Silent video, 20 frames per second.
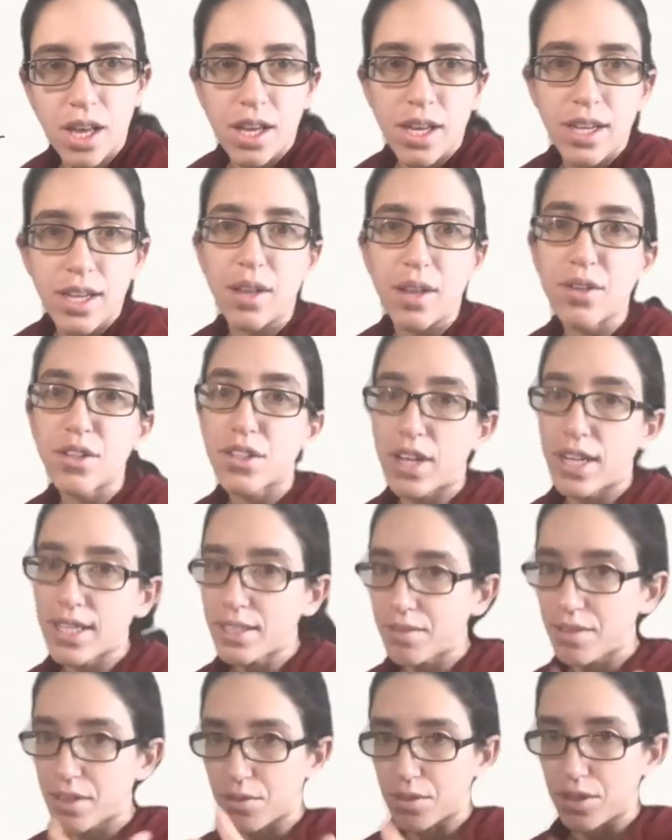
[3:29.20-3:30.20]
Now there's lots of
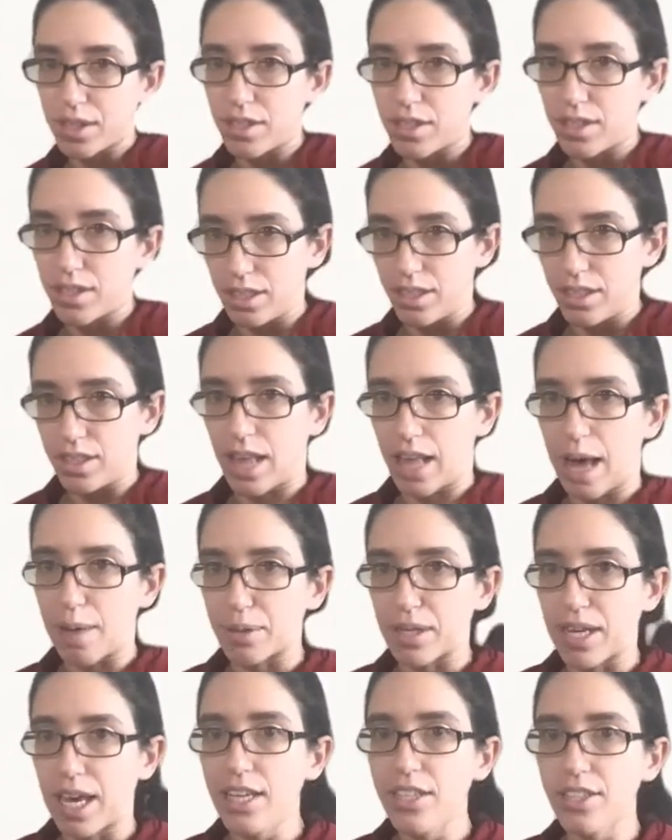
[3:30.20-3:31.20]
different
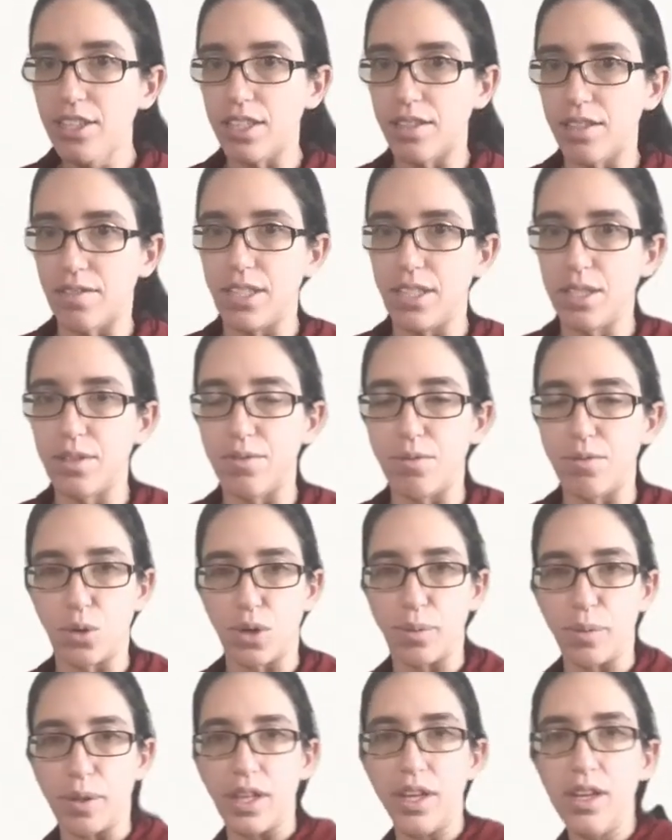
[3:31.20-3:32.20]
applications of this
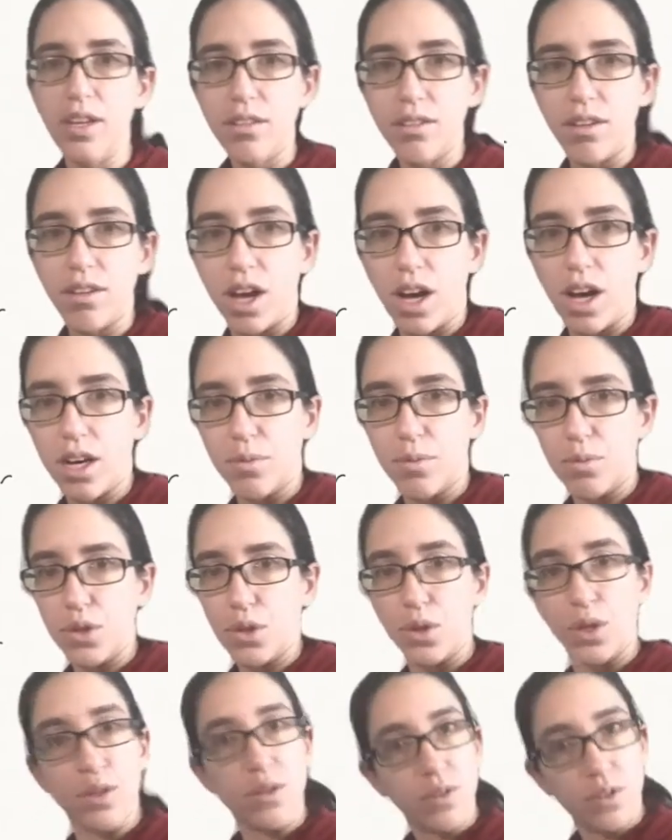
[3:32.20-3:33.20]
formula. Um, you
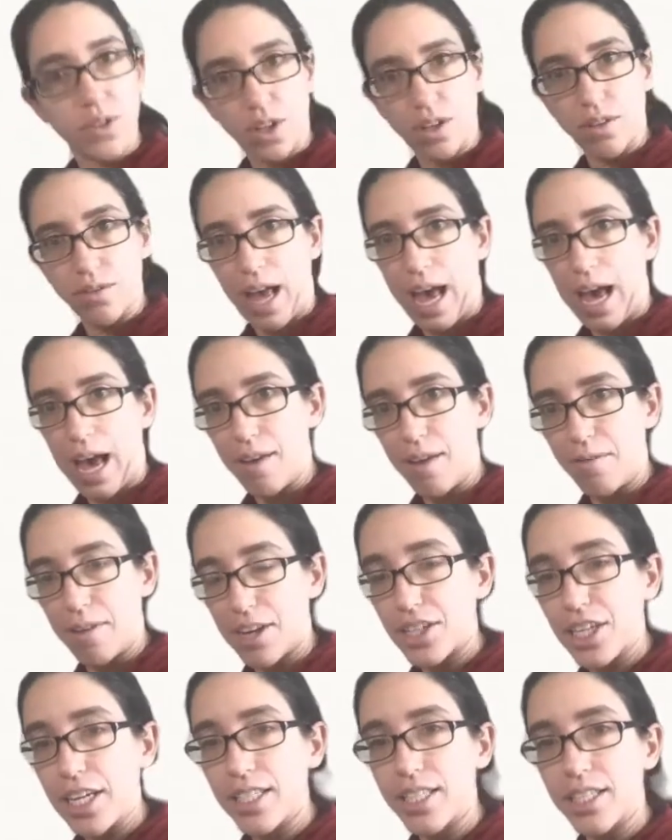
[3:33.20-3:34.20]
can solve
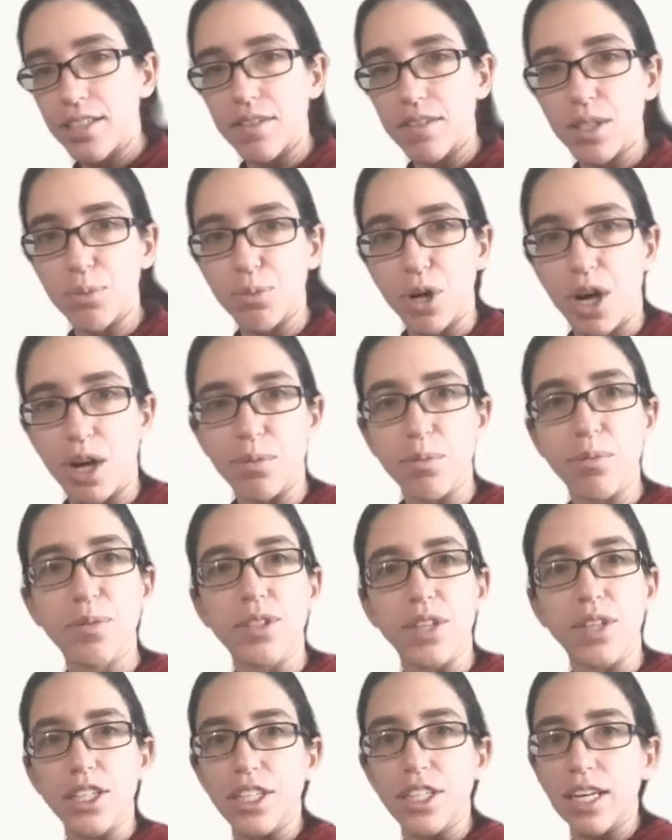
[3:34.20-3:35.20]
variants of this problem
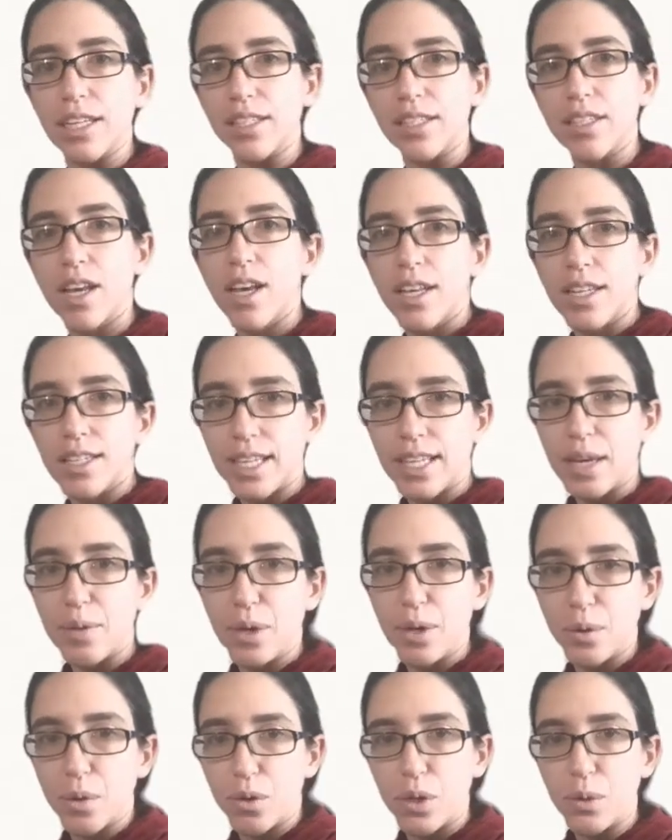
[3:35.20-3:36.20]
such as, say we
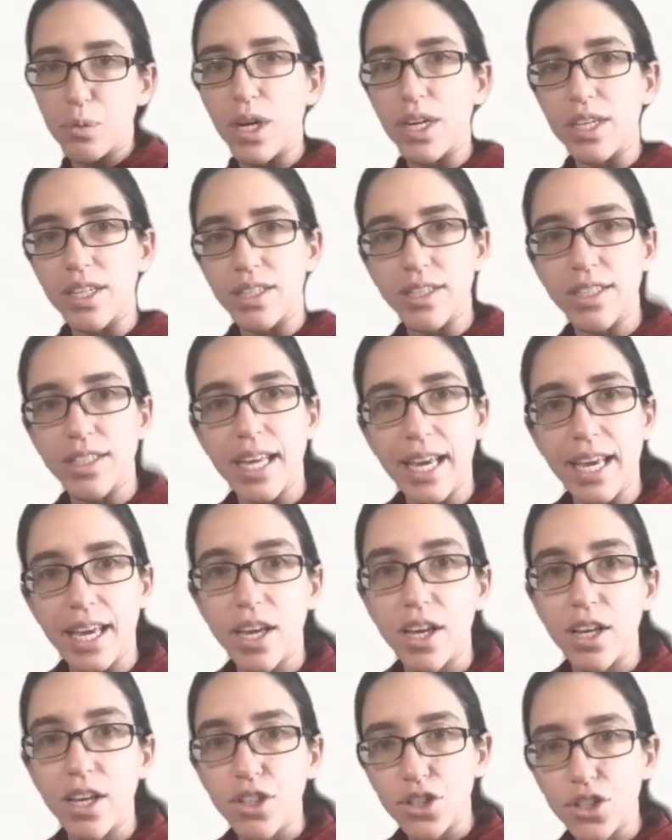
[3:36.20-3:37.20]
only wanted to take
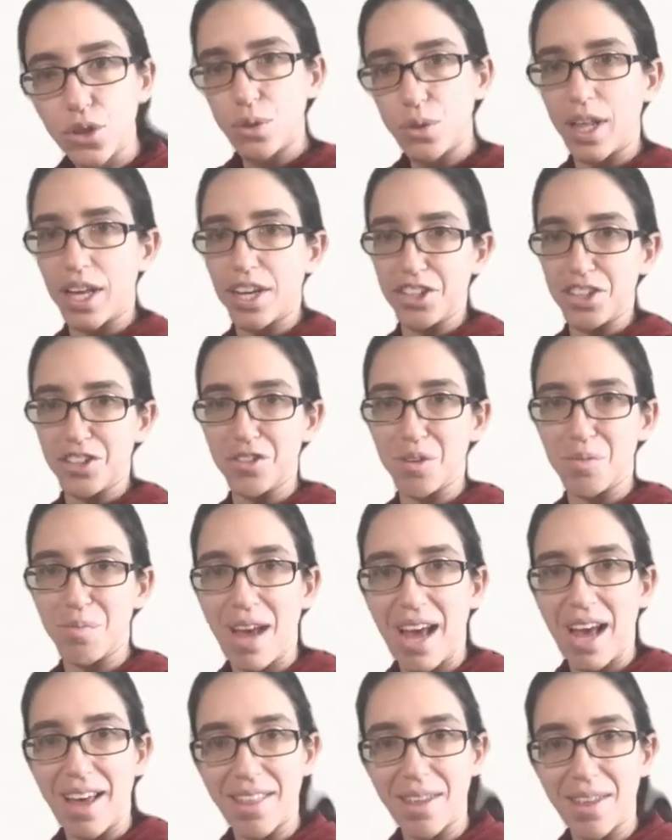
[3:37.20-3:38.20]
two letters from
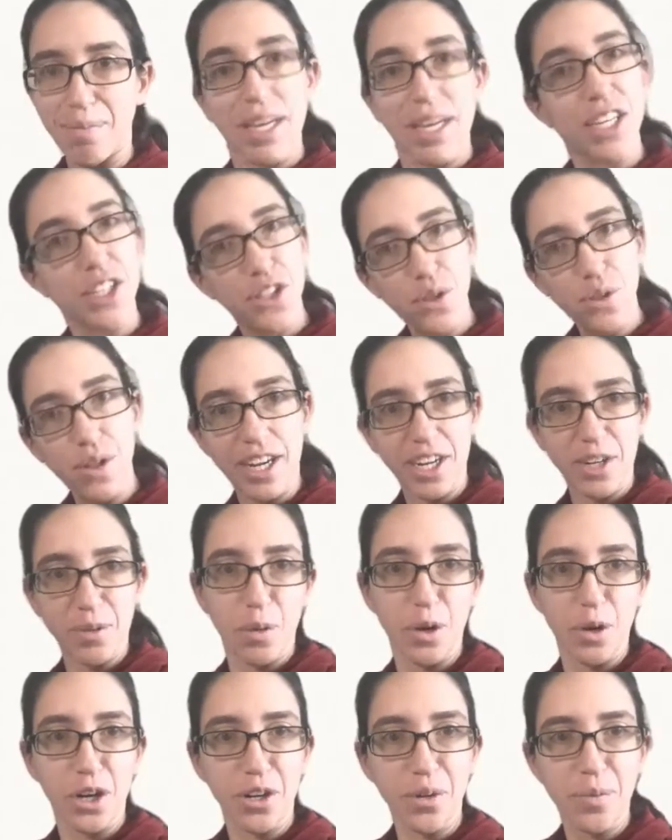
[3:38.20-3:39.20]
math and make a two letter
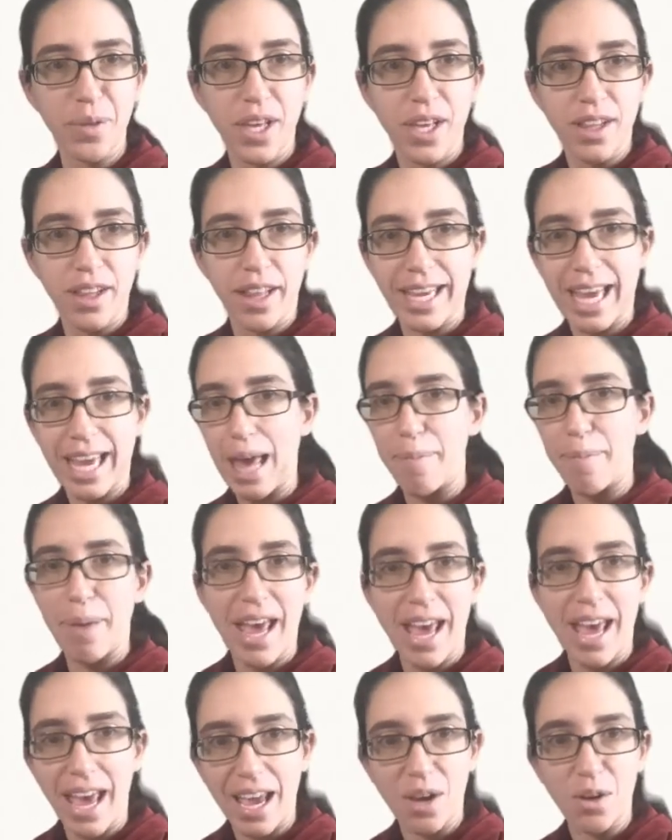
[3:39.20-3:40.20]
word like
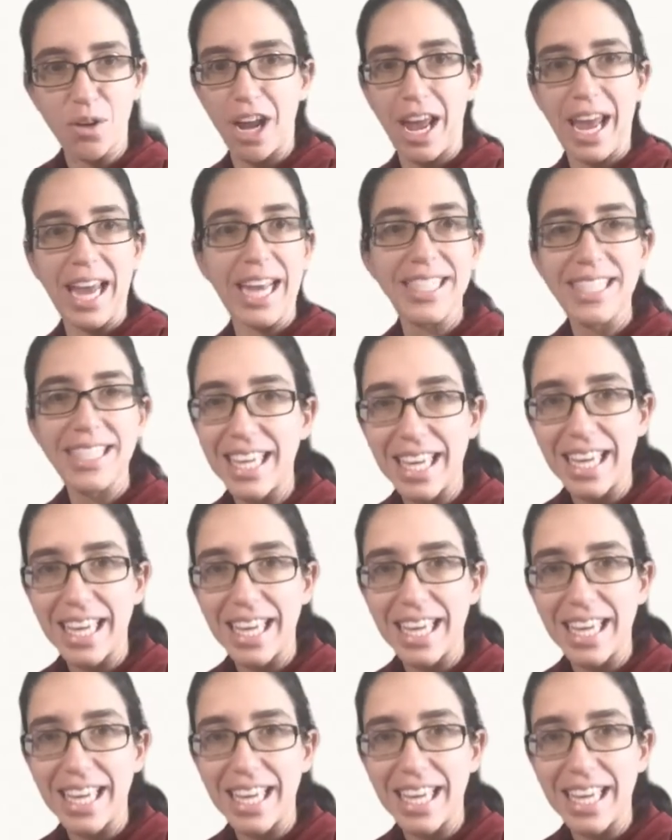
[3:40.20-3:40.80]
MA or AT